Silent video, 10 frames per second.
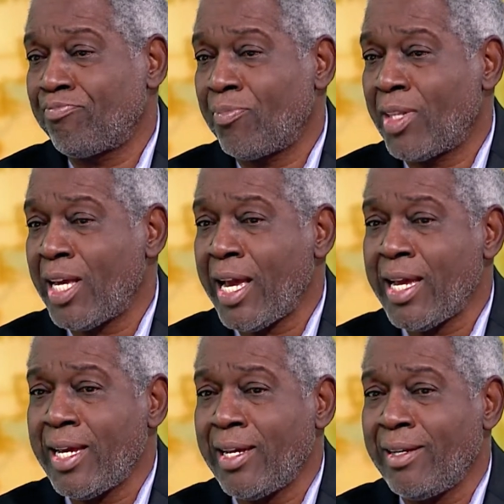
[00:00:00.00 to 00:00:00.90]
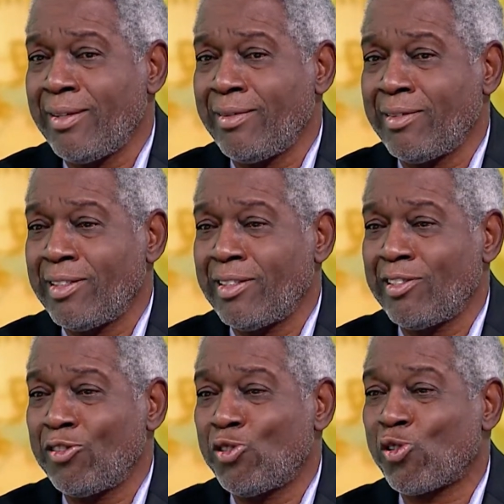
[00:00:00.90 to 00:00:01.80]
They
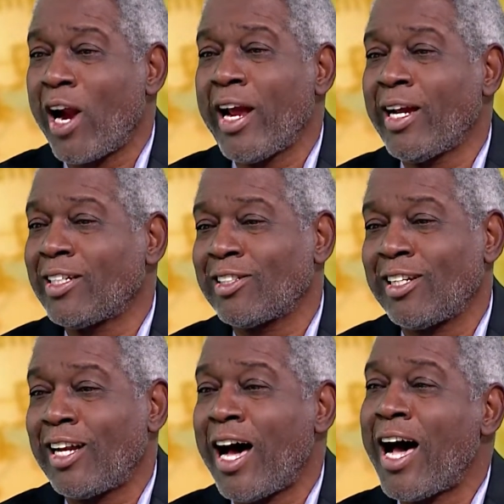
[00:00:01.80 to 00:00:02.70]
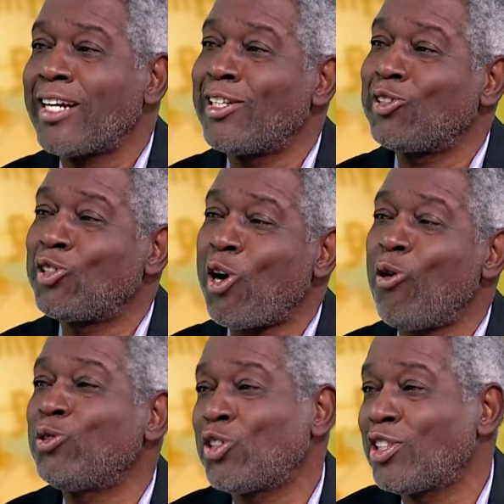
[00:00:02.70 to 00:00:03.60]
drank a lot and
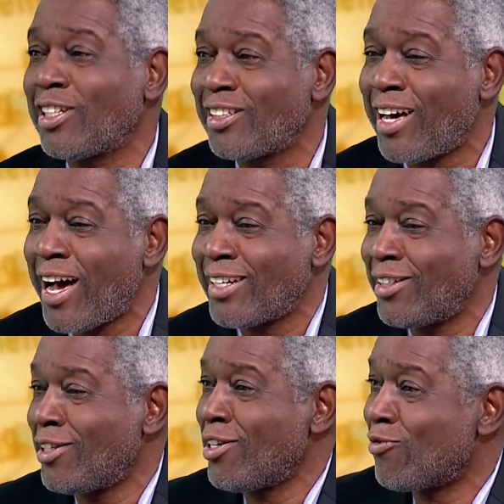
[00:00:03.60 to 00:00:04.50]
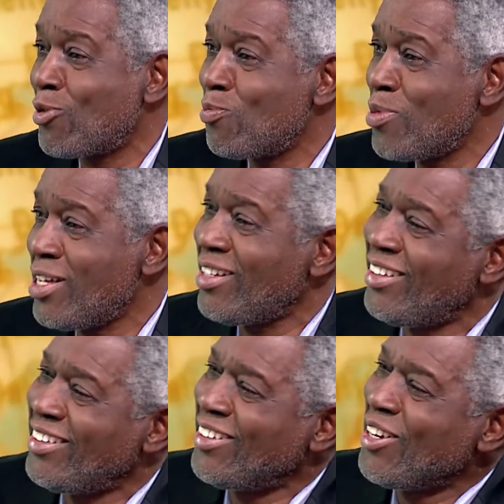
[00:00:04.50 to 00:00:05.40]
toasted a lot at every
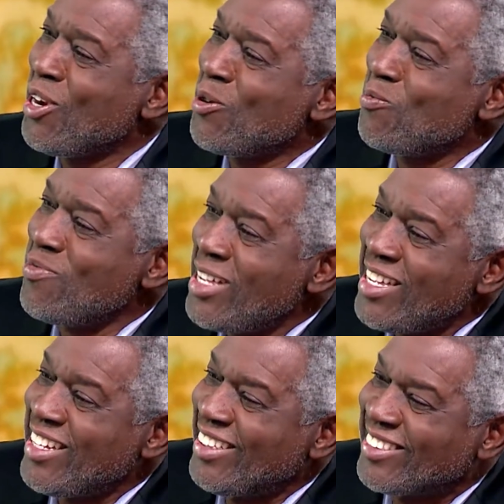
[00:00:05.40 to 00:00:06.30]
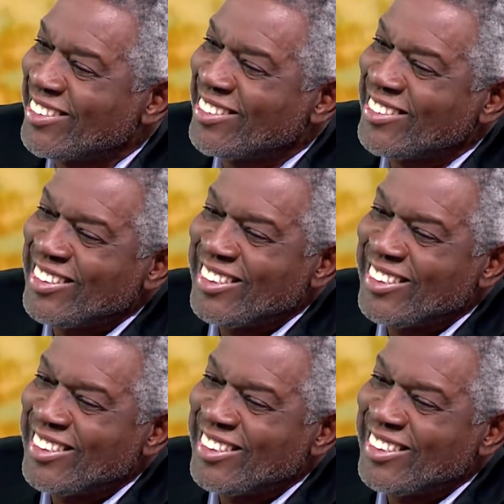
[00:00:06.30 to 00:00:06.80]
meal.